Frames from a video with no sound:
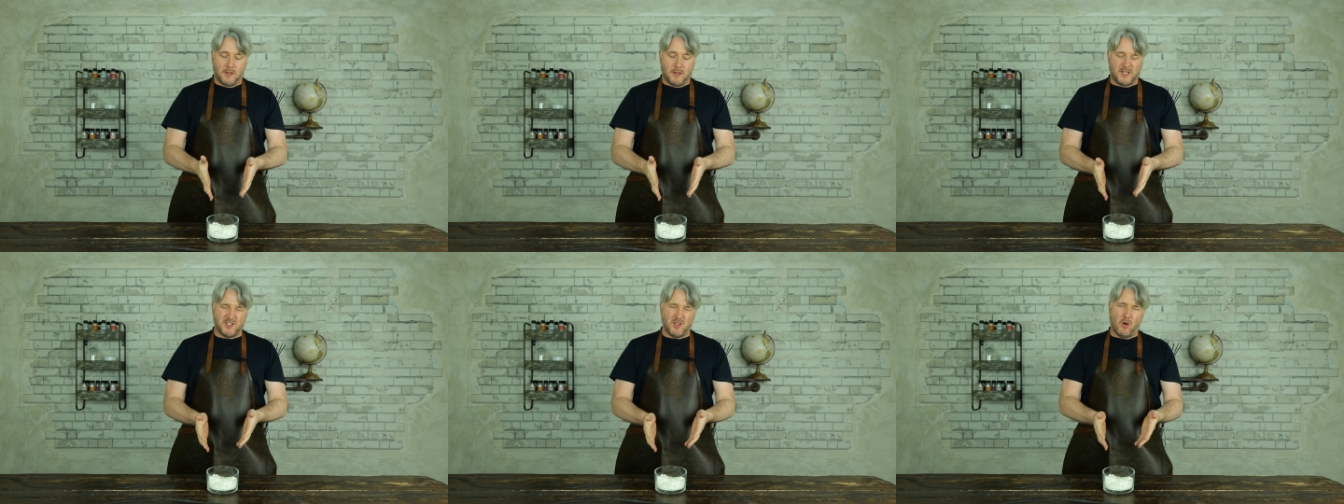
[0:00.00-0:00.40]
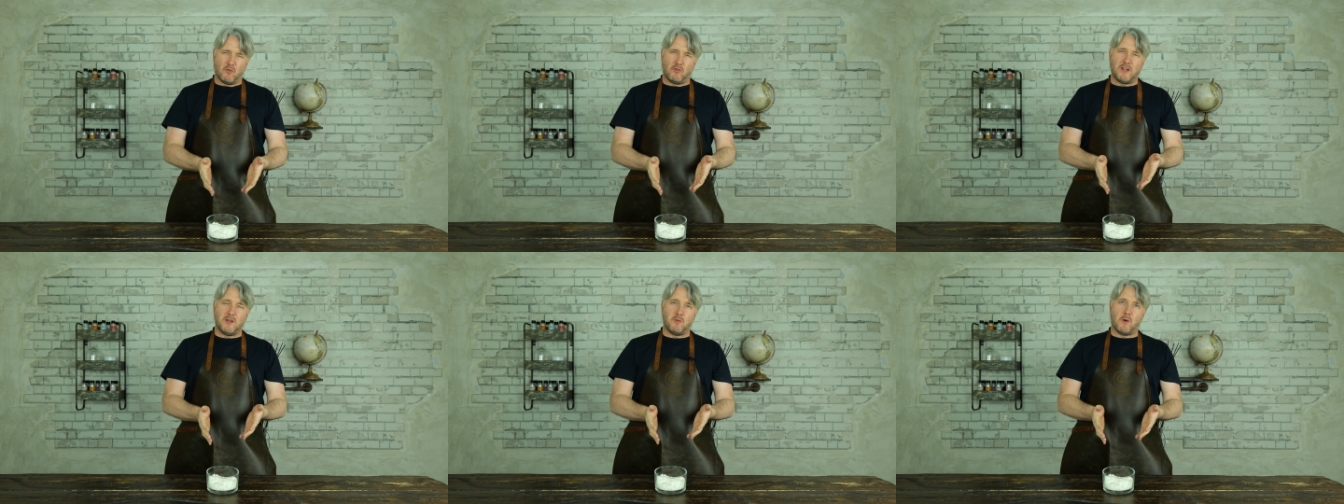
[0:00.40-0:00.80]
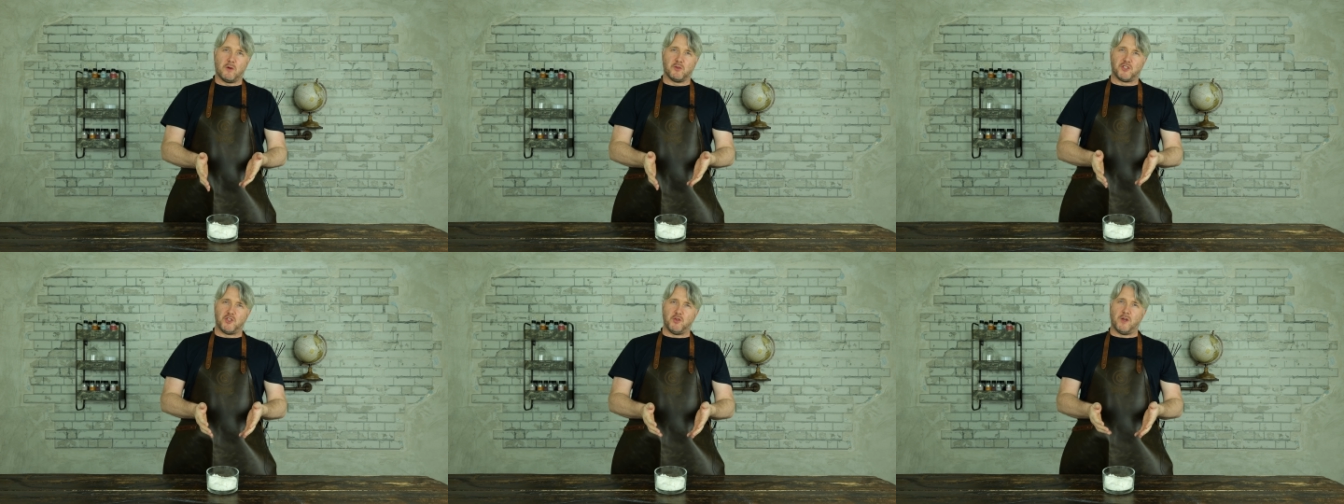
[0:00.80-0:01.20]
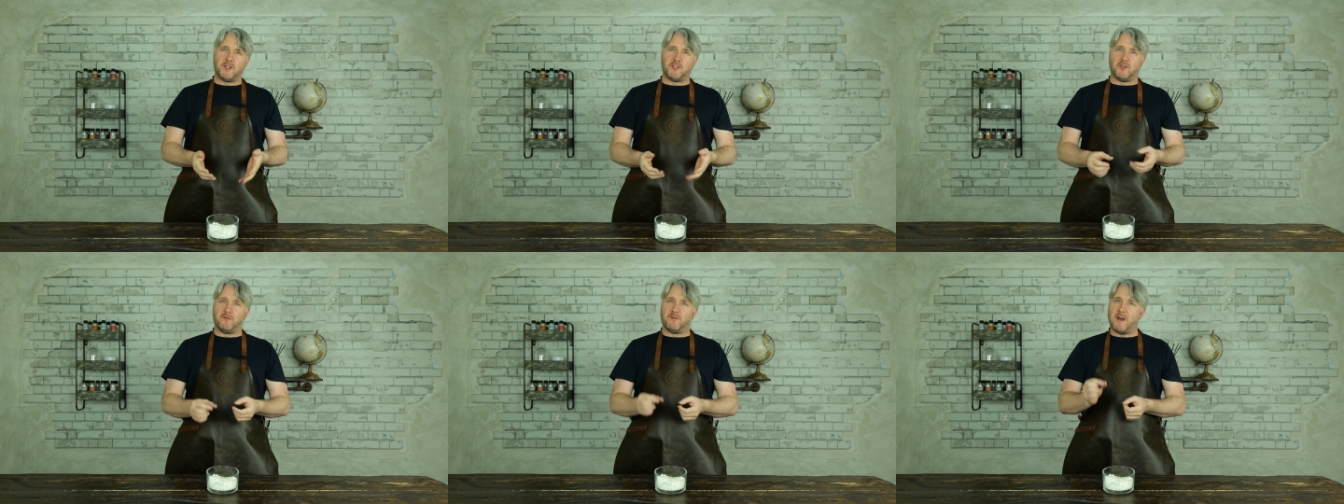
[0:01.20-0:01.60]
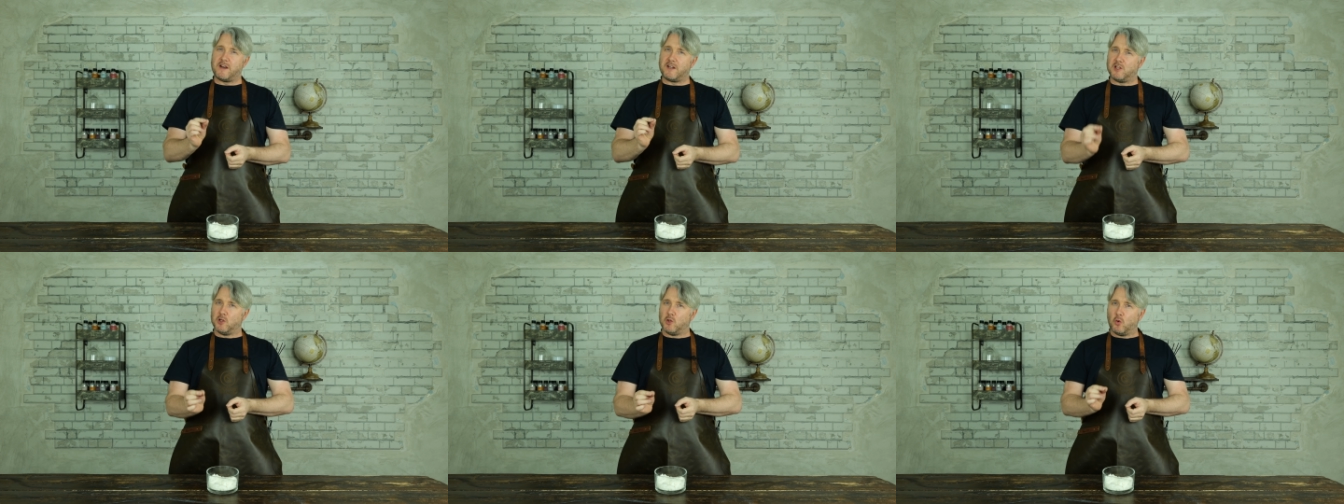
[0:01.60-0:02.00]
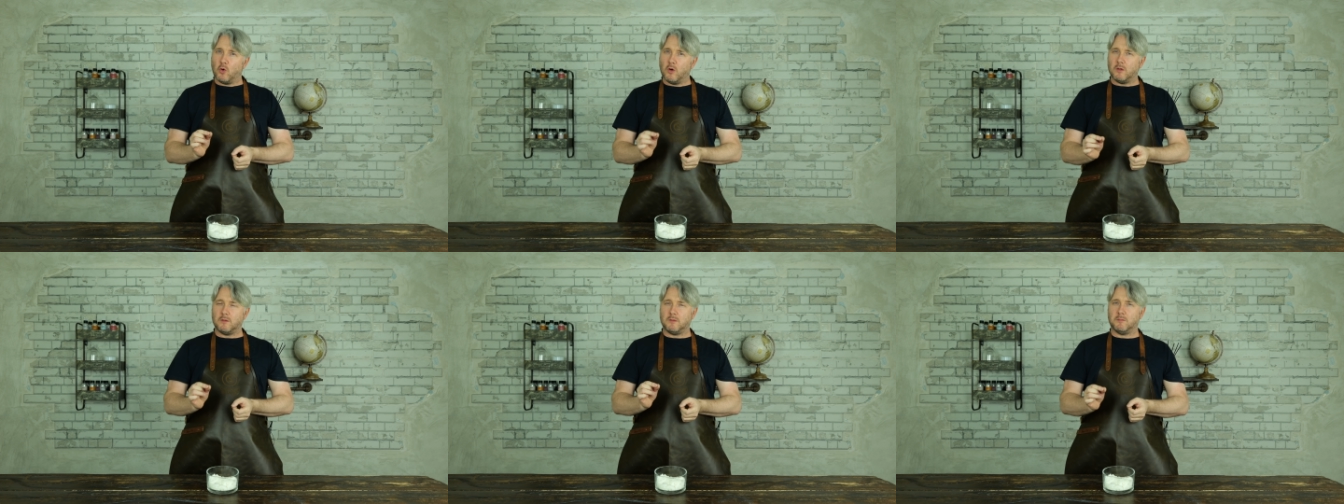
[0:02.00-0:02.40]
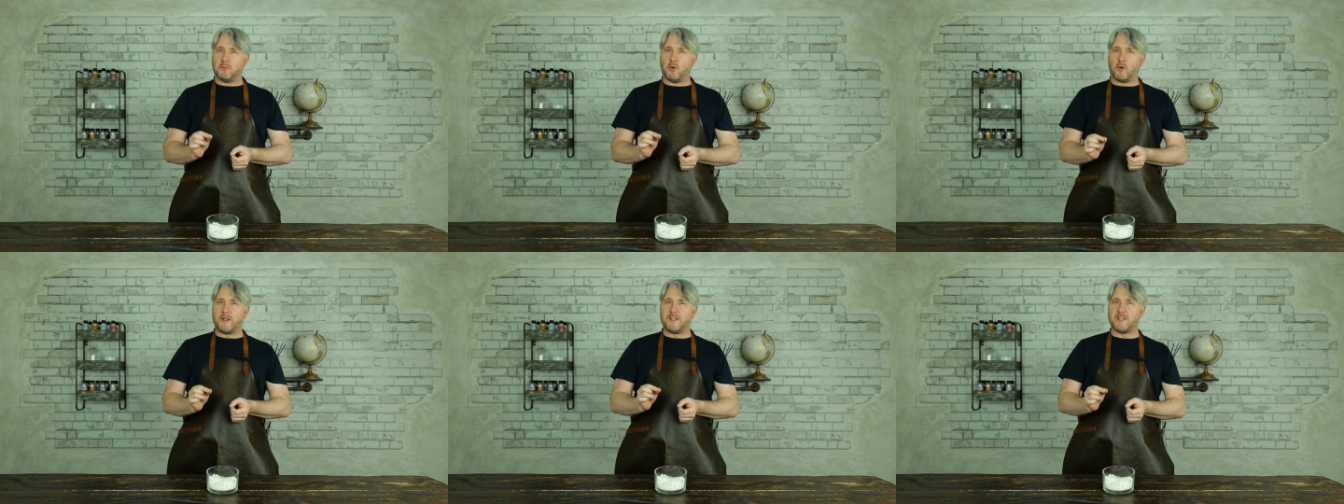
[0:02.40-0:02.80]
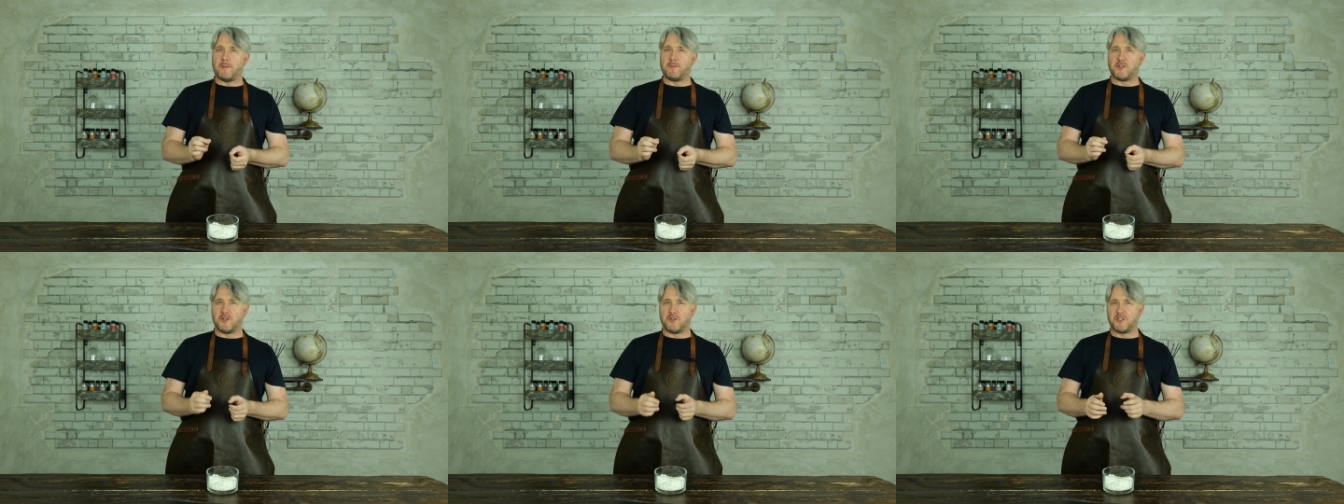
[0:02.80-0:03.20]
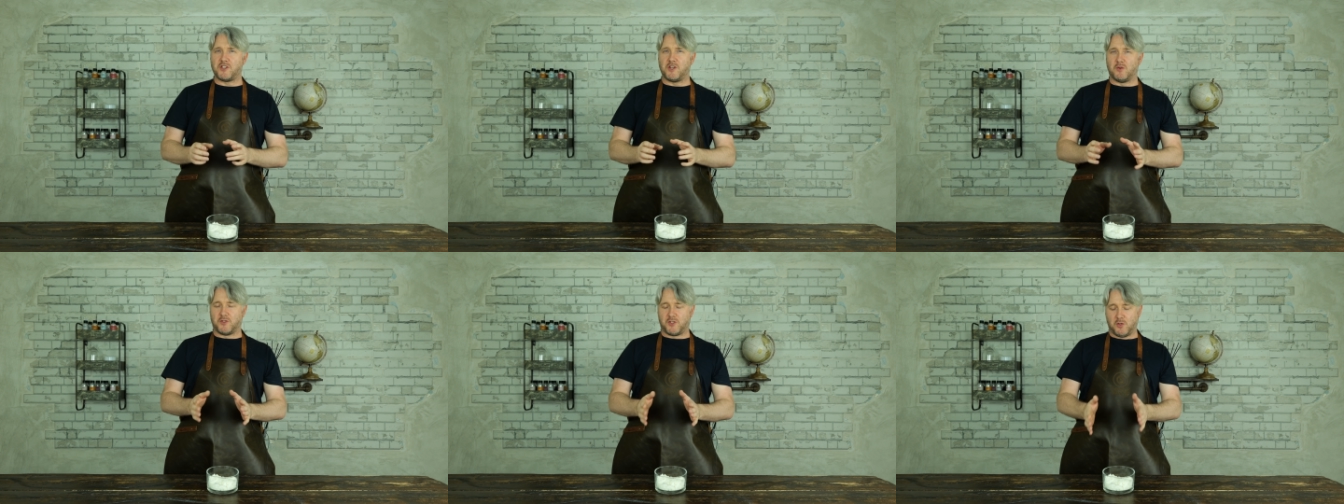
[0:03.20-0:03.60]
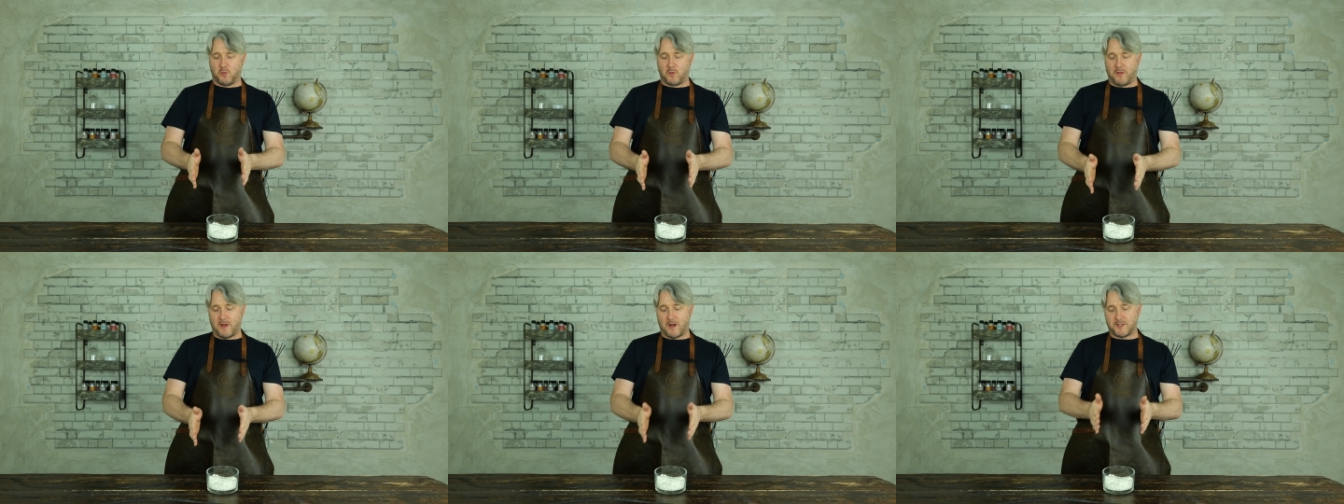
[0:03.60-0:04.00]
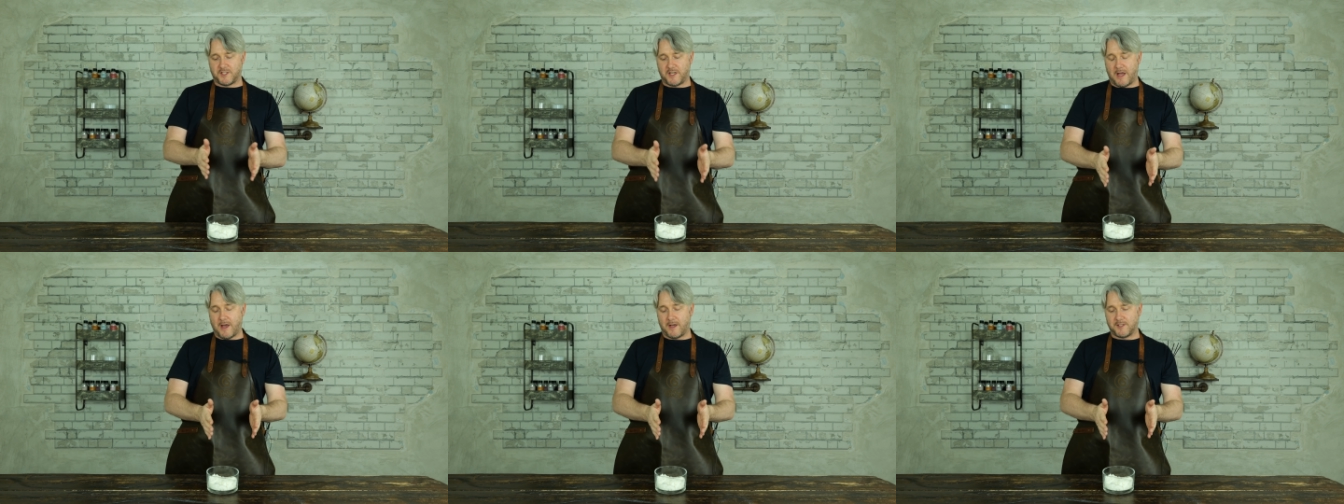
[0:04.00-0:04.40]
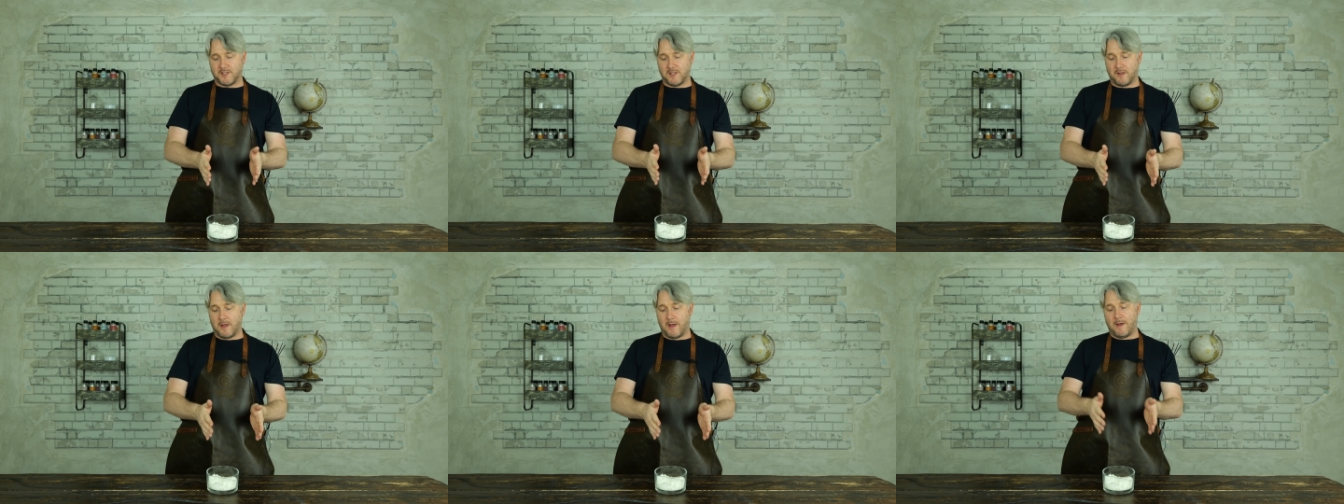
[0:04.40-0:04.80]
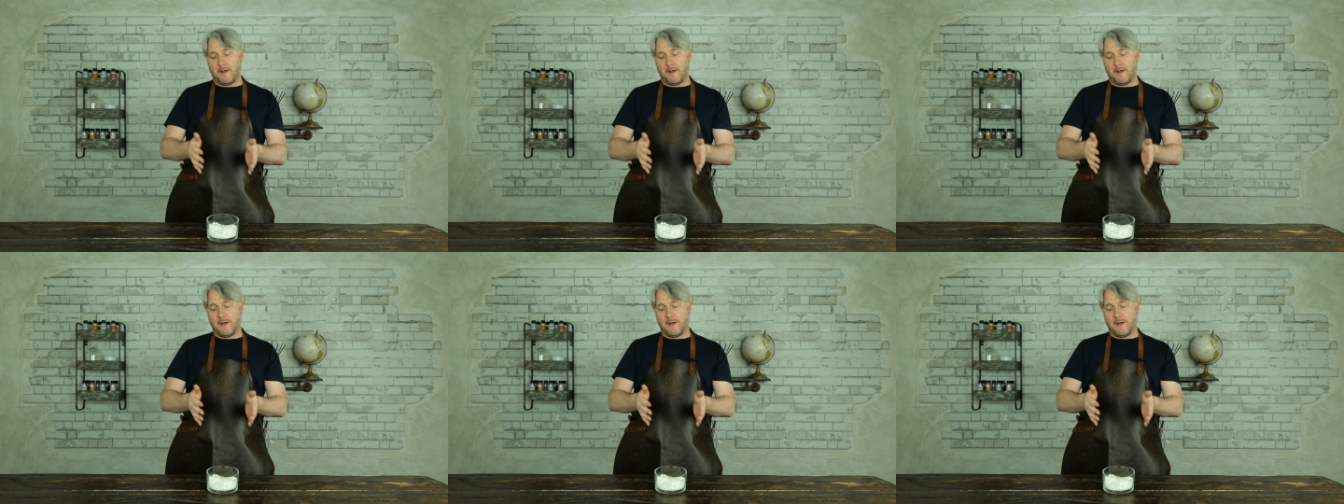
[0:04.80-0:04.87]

it's not really well suited to very low pouring temperatures, so with RCX and